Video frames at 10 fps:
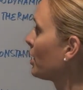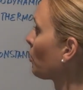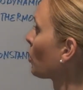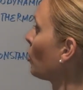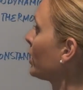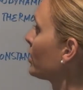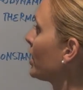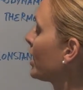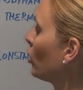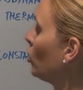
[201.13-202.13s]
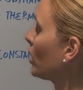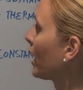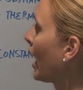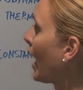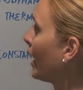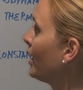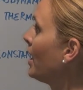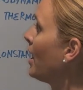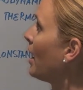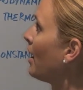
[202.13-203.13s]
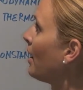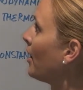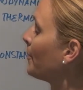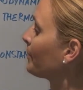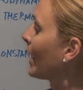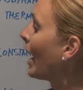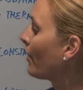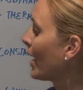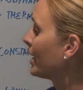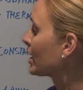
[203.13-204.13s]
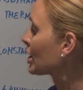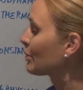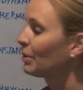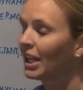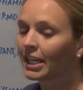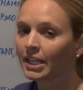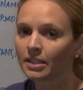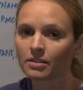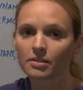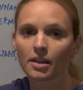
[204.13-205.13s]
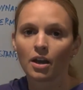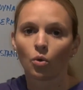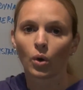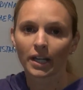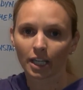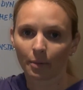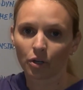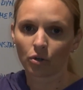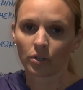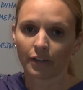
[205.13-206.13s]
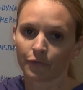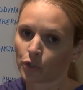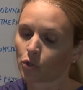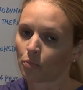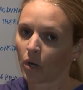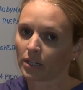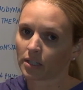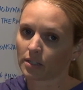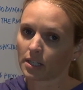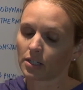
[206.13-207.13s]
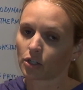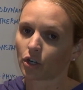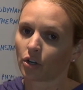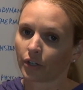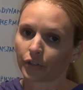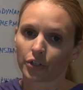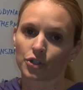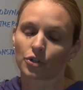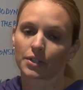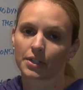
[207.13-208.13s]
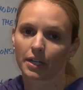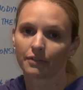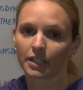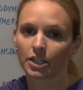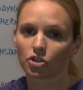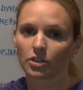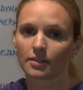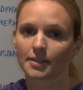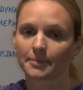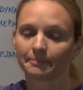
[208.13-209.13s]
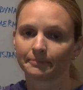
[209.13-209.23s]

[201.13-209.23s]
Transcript: and we're going to take a look at how that explains why chemical and physical processes occur under a certain set of conditions.